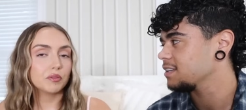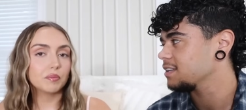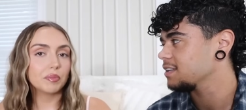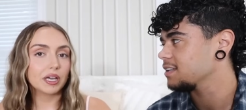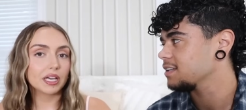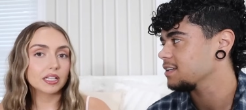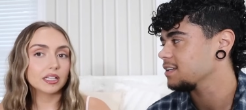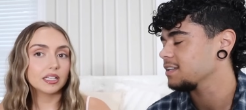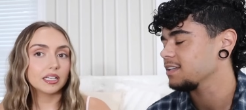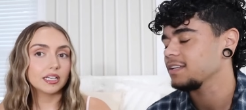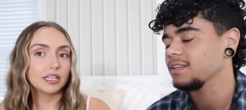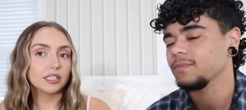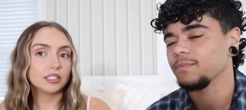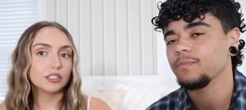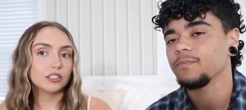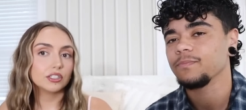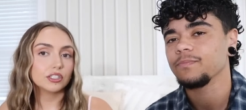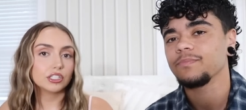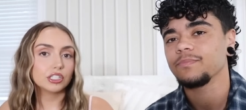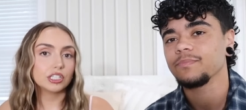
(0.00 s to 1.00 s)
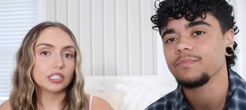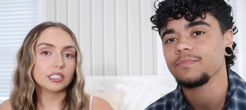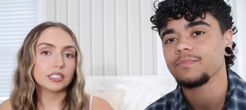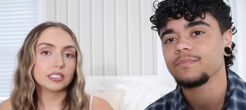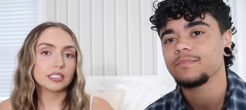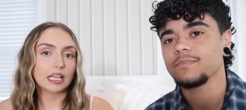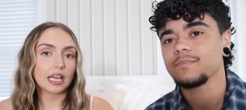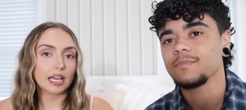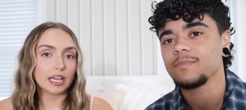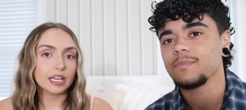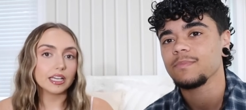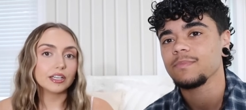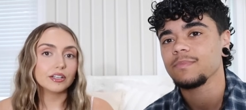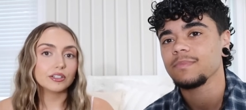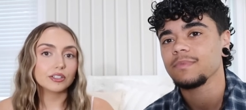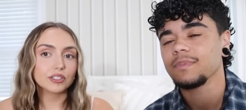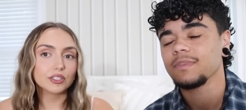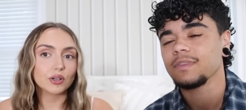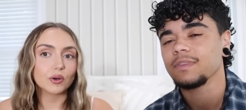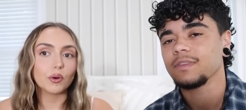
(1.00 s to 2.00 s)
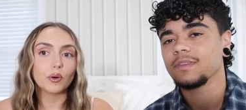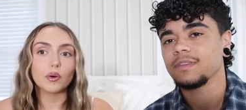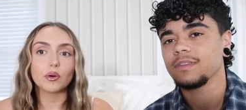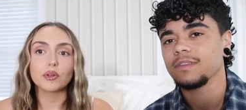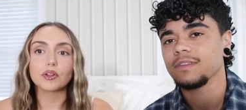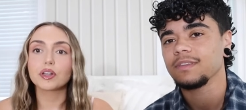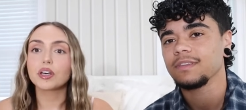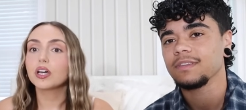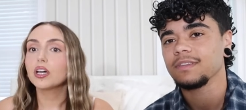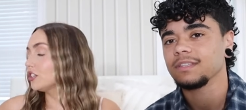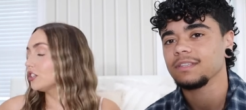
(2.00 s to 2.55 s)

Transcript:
Speaker 1: with Piglet. She is eight years old.